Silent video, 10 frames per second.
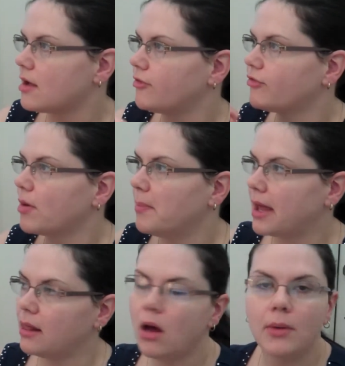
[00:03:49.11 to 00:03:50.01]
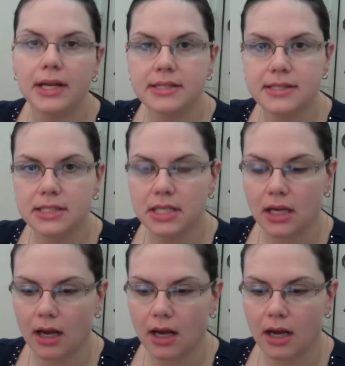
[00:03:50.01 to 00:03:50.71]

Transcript: from my lowest,